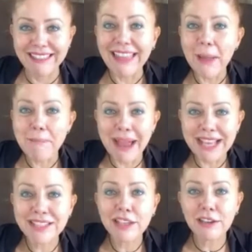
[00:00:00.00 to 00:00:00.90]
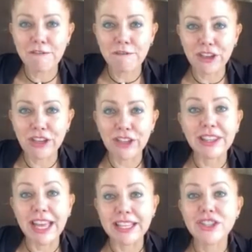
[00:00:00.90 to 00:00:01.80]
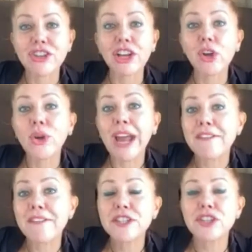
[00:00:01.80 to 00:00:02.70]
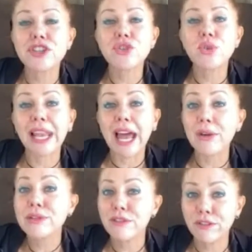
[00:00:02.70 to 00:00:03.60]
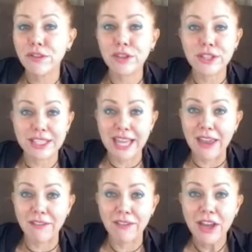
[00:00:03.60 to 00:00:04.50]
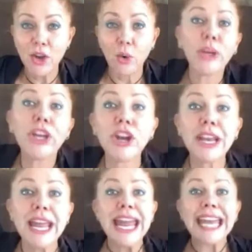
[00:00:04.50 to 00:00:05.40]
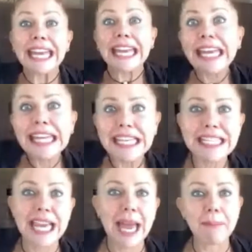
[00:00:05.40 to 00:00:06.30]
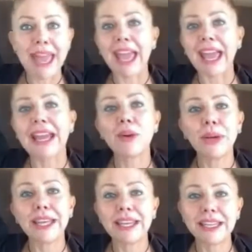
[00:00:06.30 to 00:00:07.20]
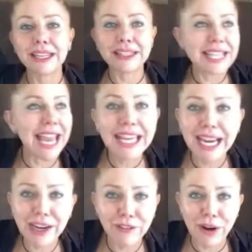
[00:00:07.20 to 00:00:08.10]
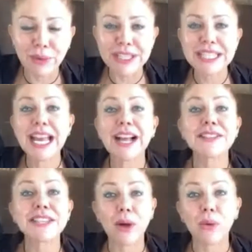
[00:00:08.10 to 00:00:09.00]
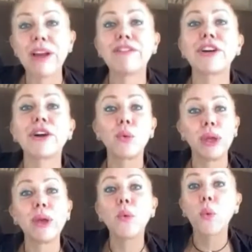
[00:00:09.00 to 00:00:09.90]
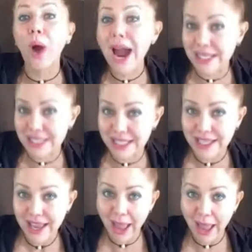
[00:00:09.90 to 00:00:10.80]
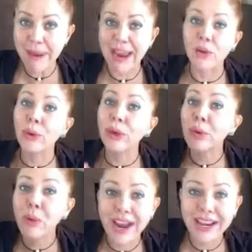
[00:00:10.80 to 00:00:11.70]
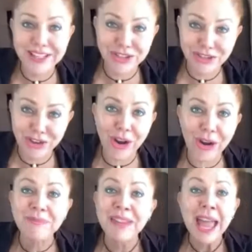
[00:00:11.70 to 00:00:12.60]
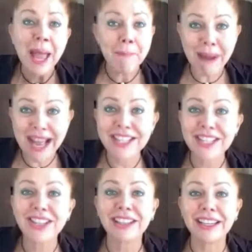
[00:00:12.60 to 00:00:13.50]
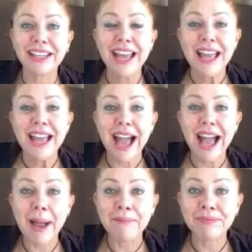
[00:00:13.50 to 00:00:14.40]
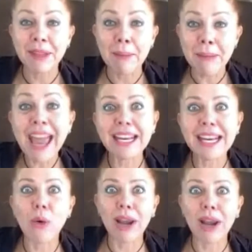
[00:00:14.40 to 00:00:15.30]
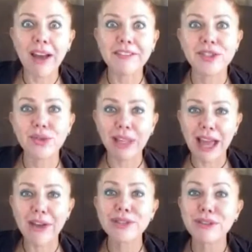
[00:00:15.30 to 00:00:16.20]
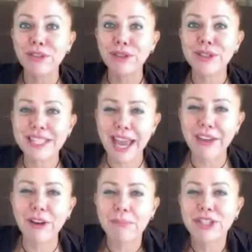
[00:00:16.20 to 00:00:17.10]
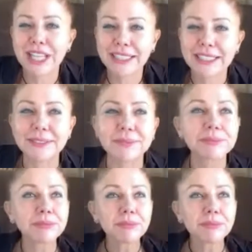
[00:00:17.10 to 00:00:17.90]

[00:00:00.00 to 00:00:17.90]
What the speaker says: That masculine figure that's going to look after us to allow us to feel safe. We don't need a man. We can take care of ourselves. However, we want a man. We want a strong, masculine men in our lives to allow us to feel safe and protected.